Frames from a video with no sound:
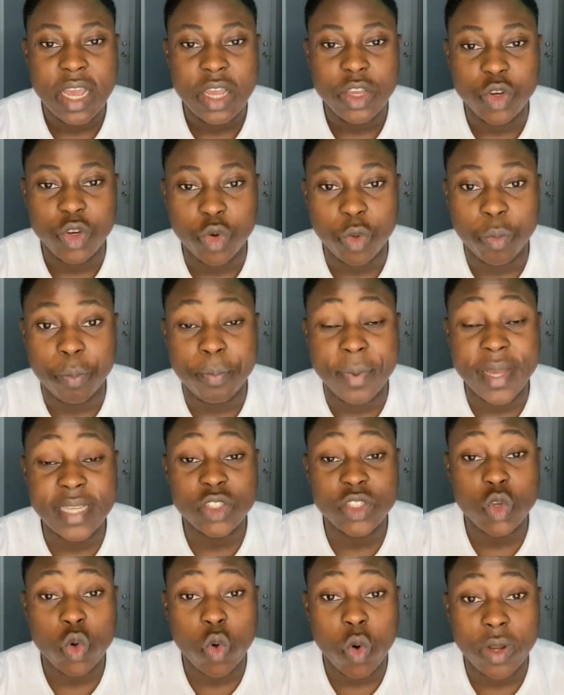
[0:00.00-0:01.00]
you
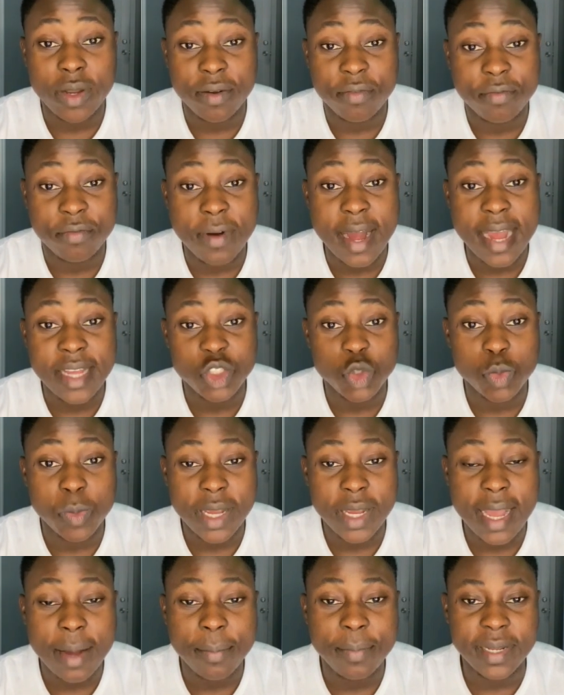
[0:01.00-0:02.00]
best qualify to
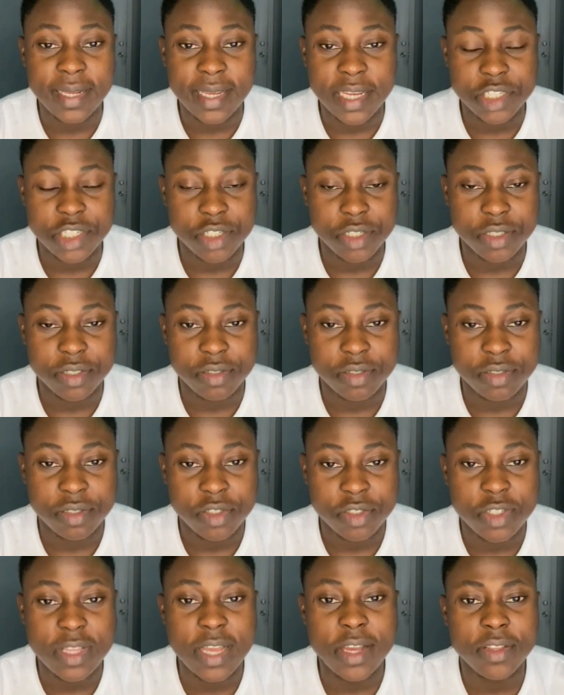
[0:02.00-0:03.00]
make applications,
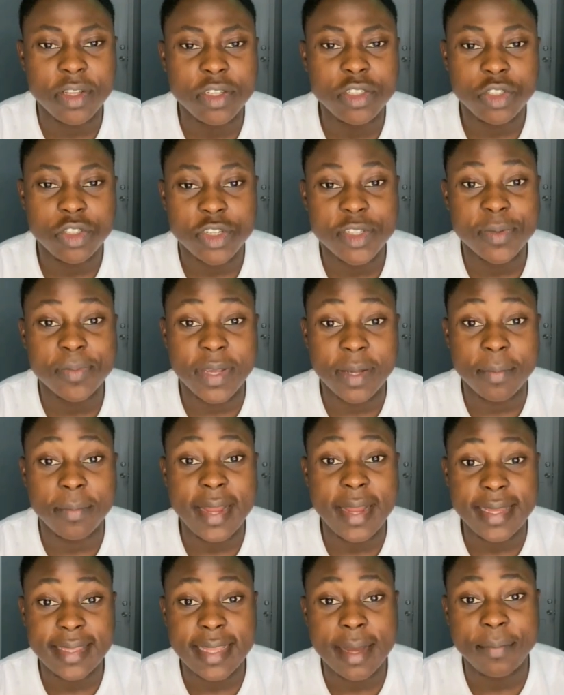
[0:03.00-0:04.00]
so that you don't just make
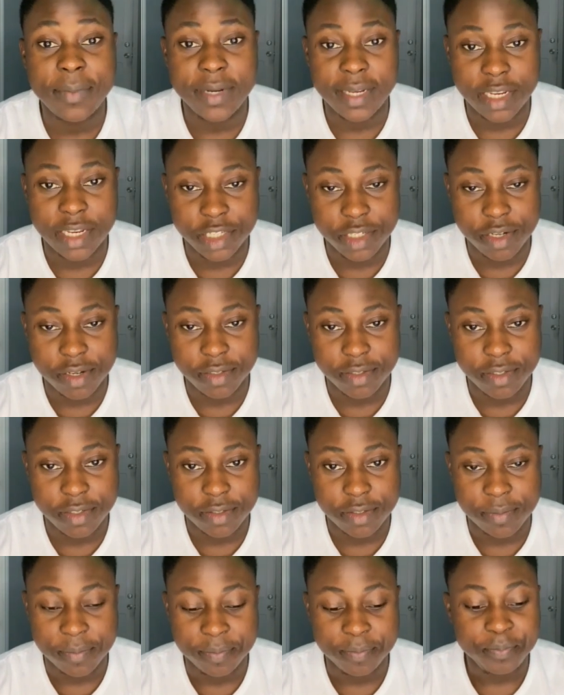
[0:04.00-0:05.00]
blind applications.
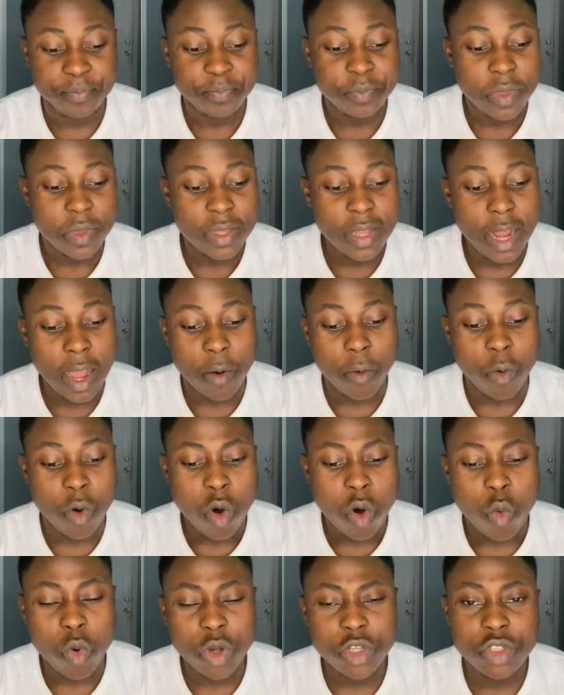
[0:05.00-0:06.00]

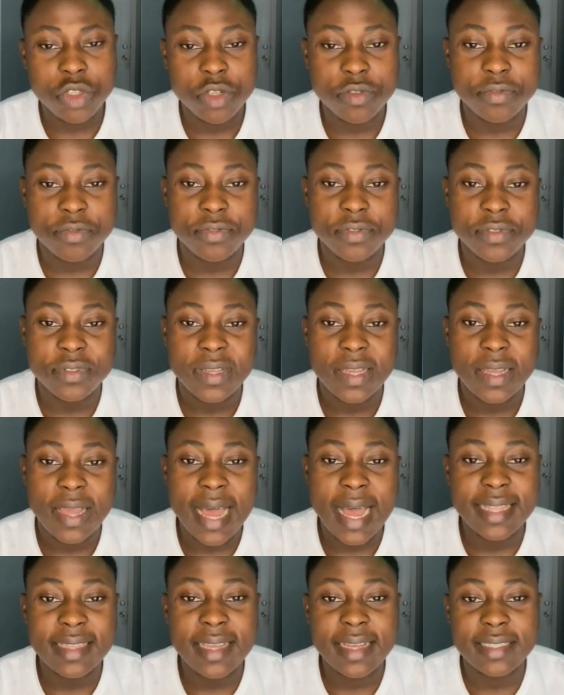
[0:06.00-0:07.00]
Now, once you've
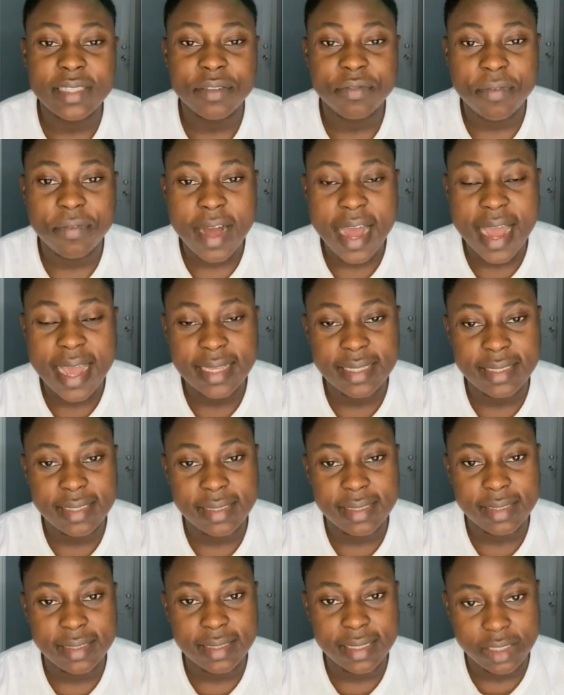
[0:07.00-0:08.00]
identified
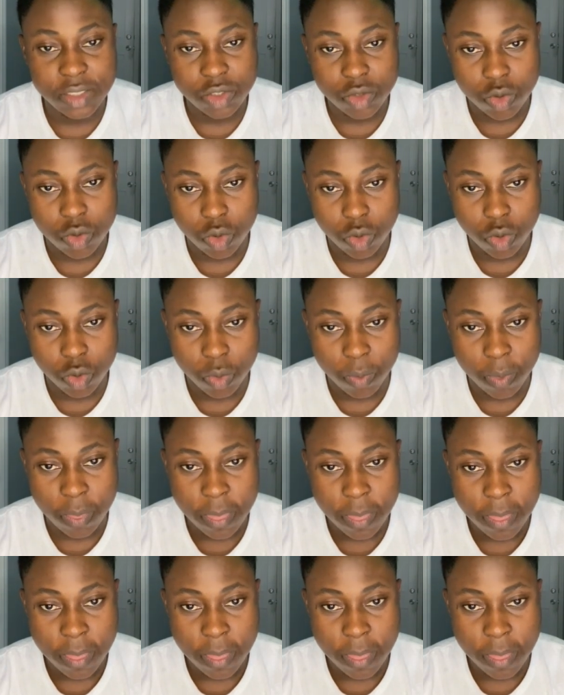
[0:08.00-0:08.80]
the school,